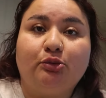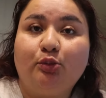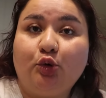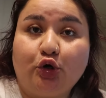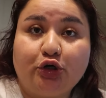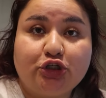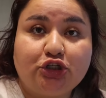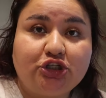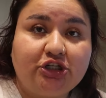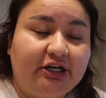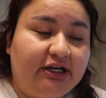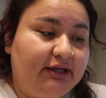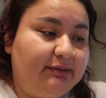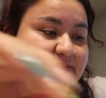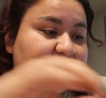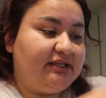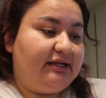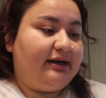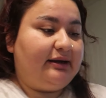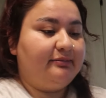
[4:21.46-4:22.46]
more
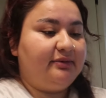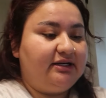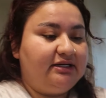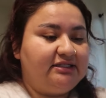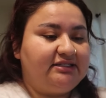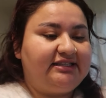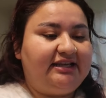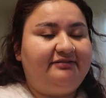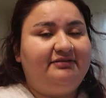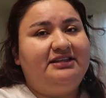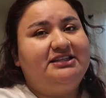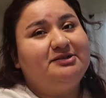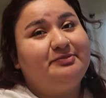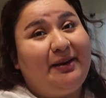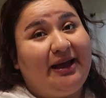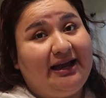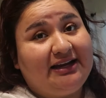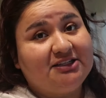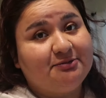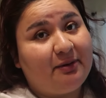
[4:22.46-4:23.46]
chips, and I'm gonna save these
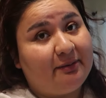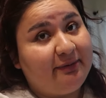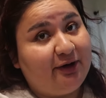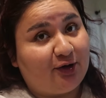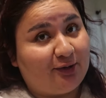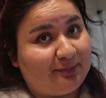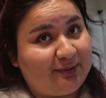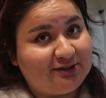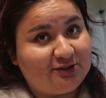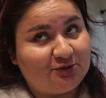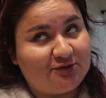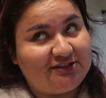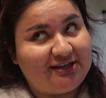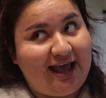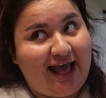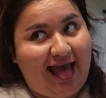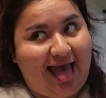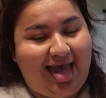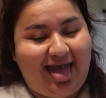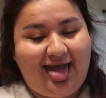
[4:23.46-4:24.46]
bags from mi ropa
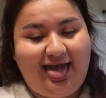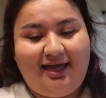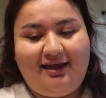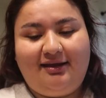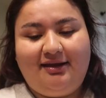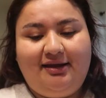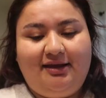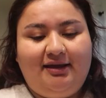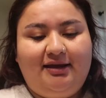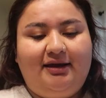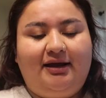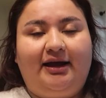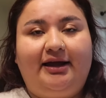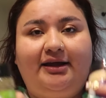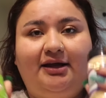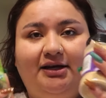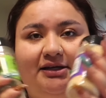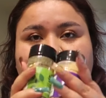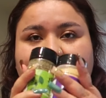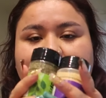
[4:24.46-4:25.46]
sucia. I
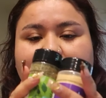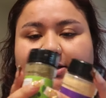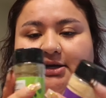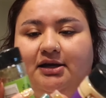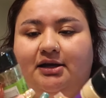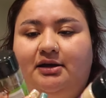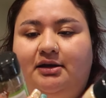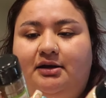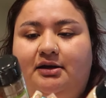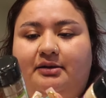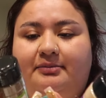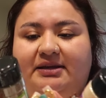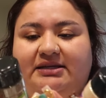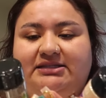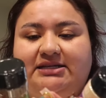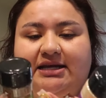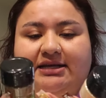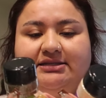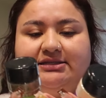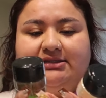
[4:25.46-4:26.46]
got
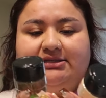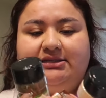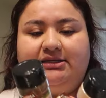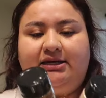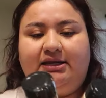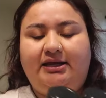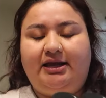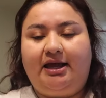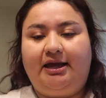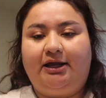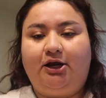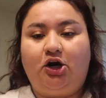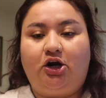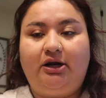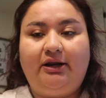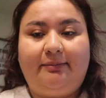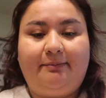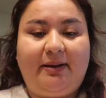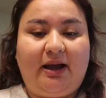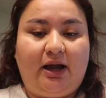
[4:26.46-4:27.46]
Italian seasoning and
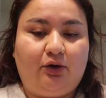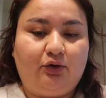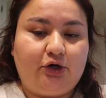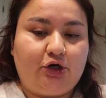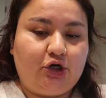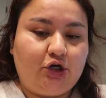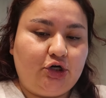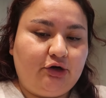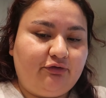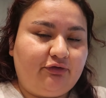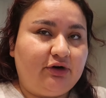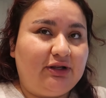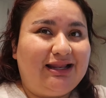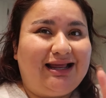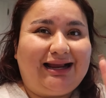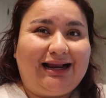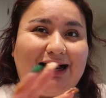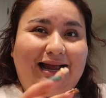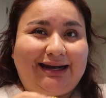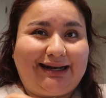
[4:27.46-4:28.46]
garlic powder for la
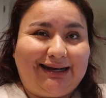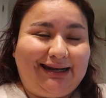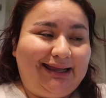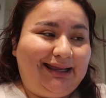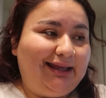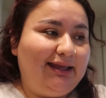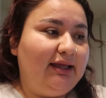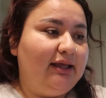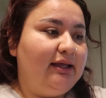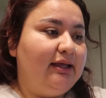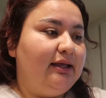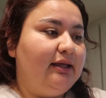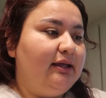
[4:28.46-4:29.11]
carne.